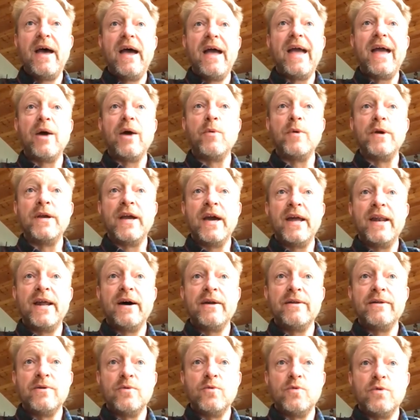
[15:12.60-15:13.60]
and we get
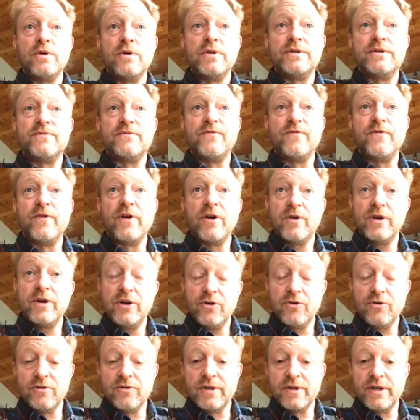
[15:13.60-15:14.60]
out in the woods very
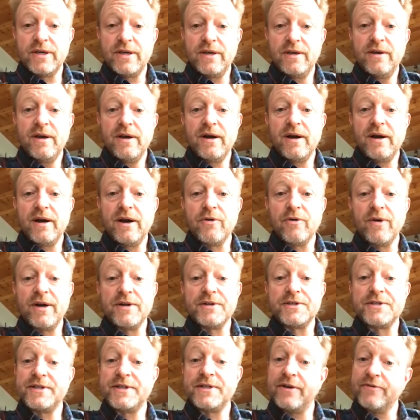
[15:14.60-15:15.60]
early
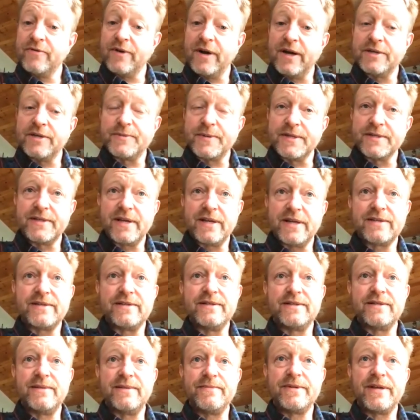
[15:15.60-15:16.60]
around sunrise because
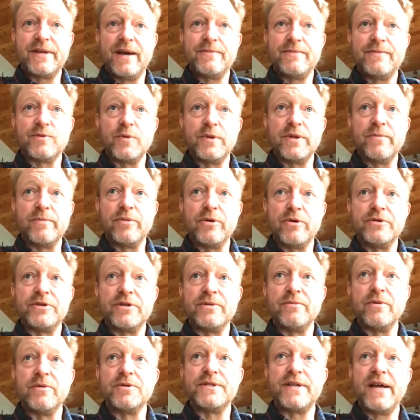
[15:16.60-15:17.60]
that's sometimes when the birds
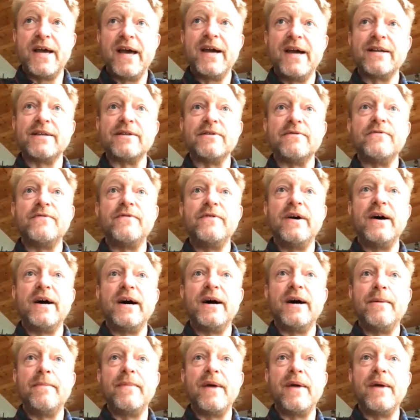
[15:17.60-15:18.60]
are most active.
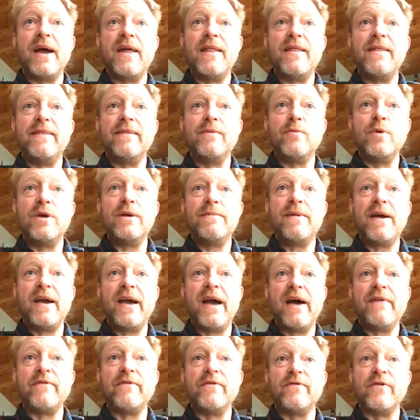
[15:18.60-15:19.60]
And we may
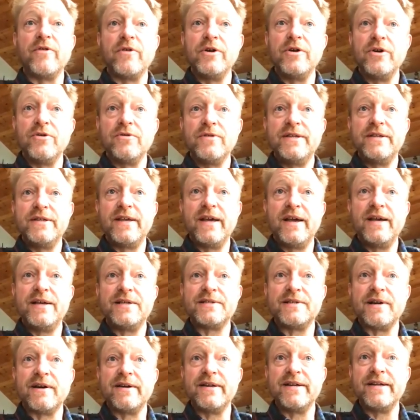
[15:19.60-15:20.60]
have a very early day
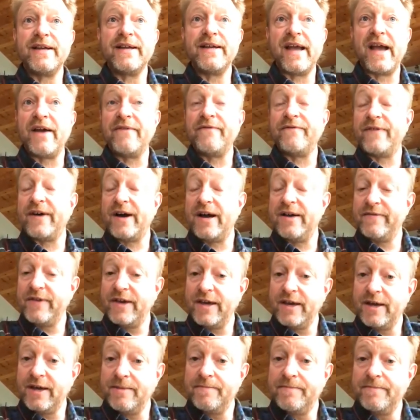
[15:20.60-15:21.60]
starting at 5
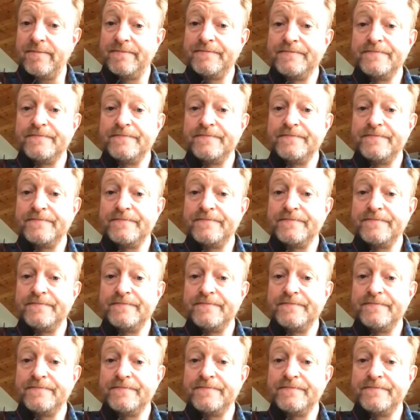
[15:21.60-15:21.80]
a.m.